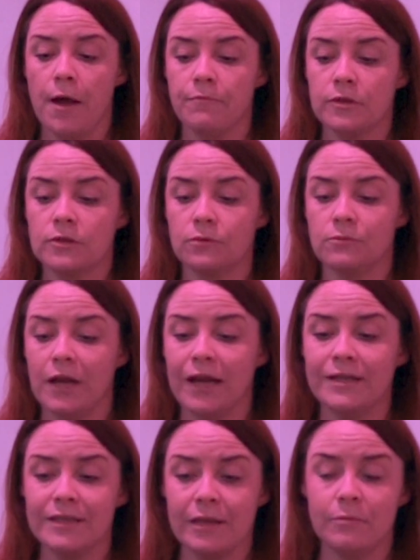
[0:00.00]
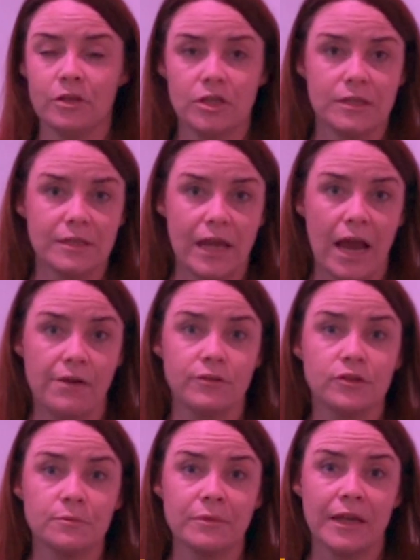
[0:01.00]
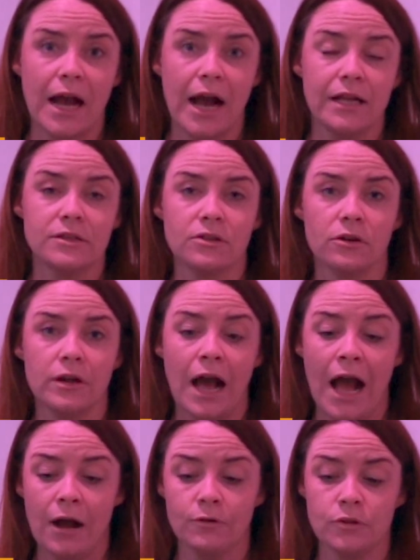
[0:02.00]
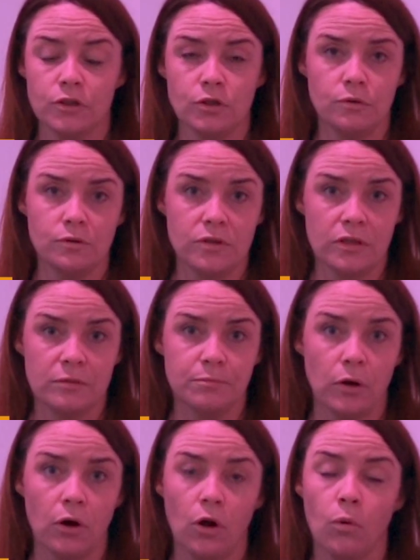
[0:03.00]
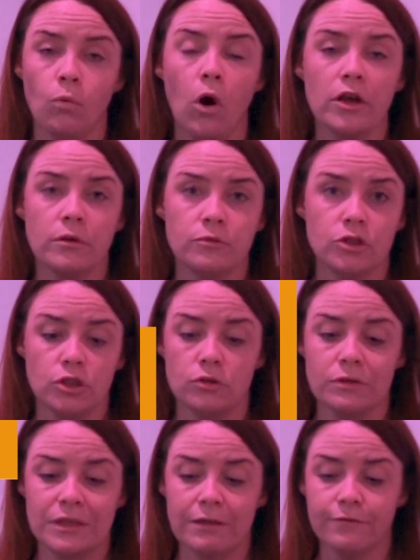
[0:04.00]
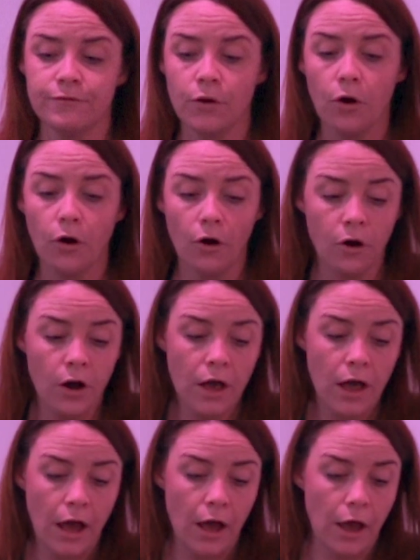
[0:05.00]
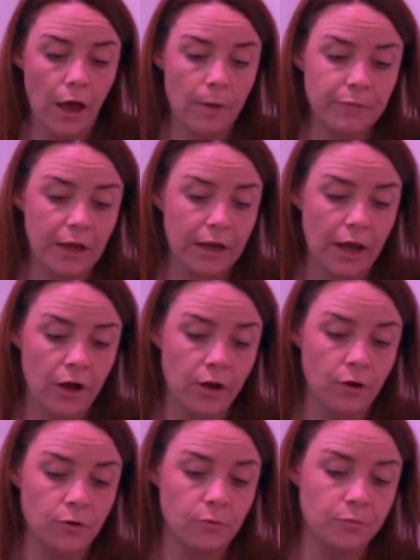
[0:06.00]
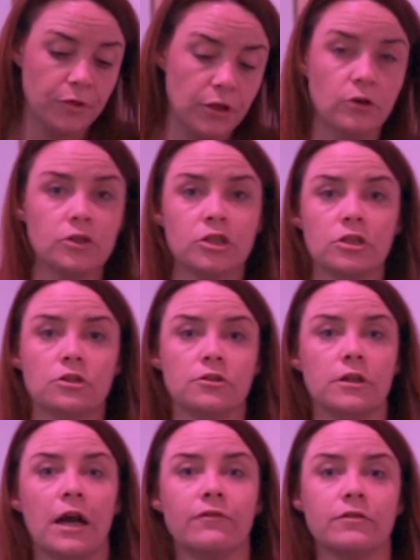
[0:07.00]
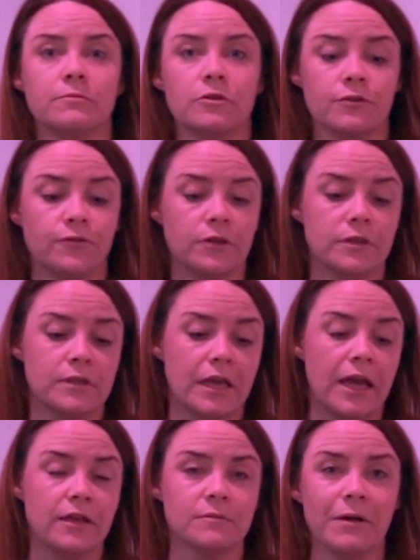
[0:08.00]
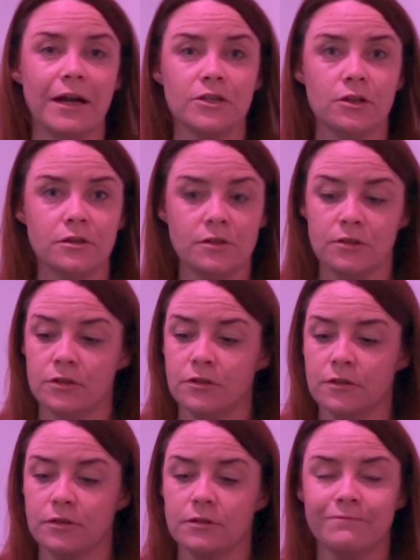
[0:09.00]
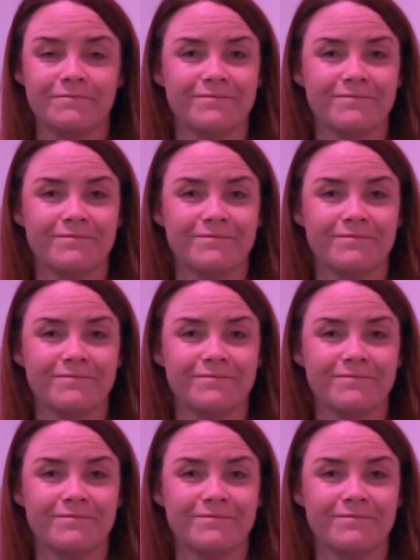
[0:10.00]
there's some nice images there and some guides on how to use this ball, what you would use it for. And I hope that your children have as much fun as my daughter does.